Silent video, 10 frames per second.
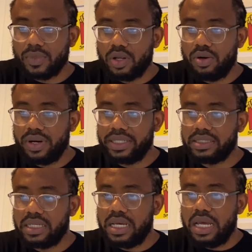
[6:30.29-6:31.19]
all right?
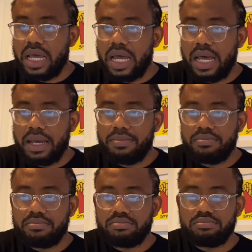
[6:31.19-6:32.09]

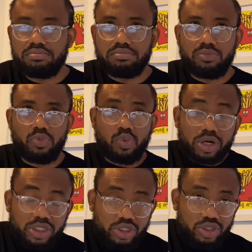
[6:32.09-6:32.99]
What
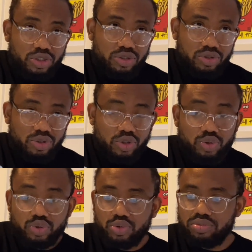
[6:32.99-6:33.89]
do
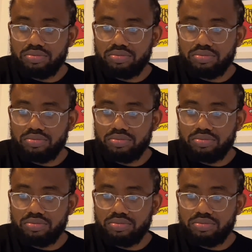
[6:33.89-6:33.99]
you